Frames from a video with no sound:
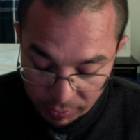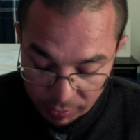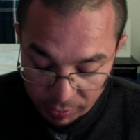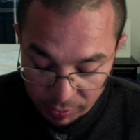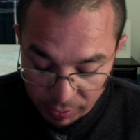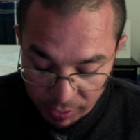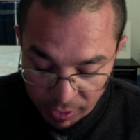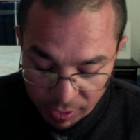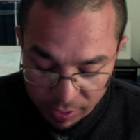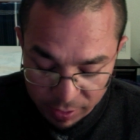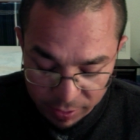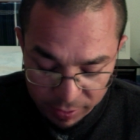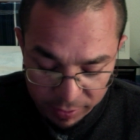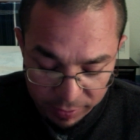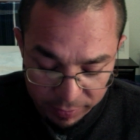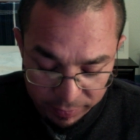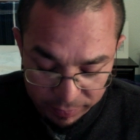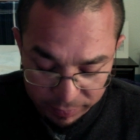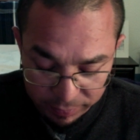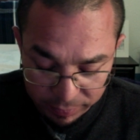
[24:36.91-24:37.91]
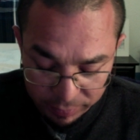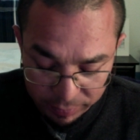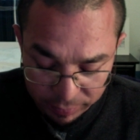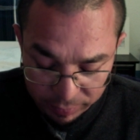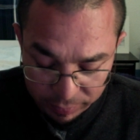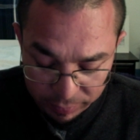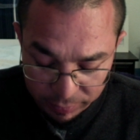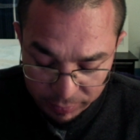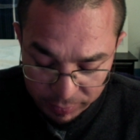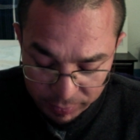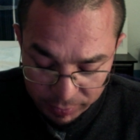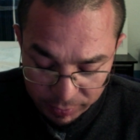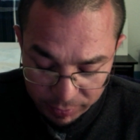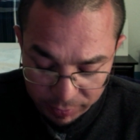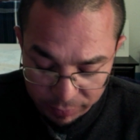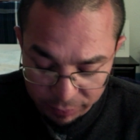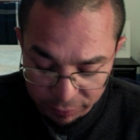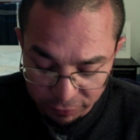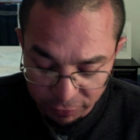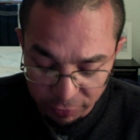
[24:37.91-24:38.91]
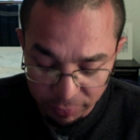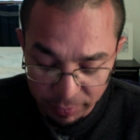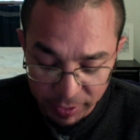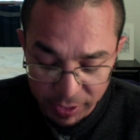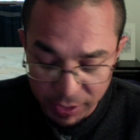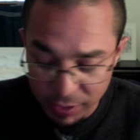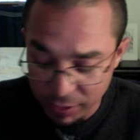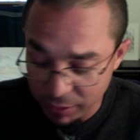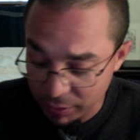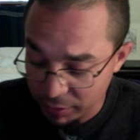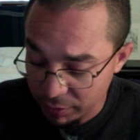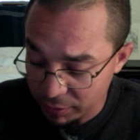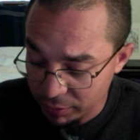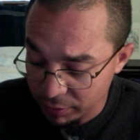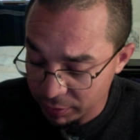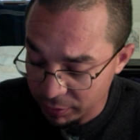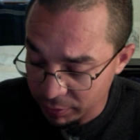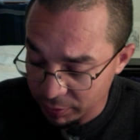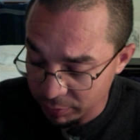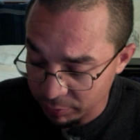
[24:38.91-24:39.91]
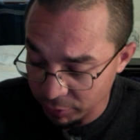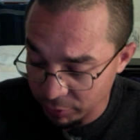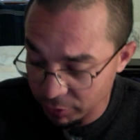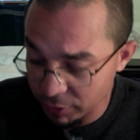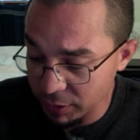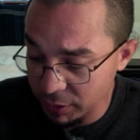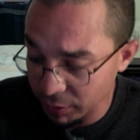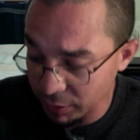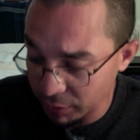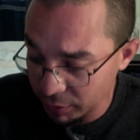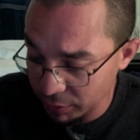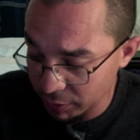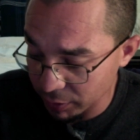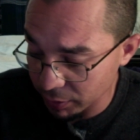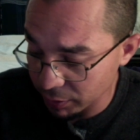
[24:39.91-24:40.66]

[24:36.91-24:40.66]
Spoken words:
I don't know. For me, personally,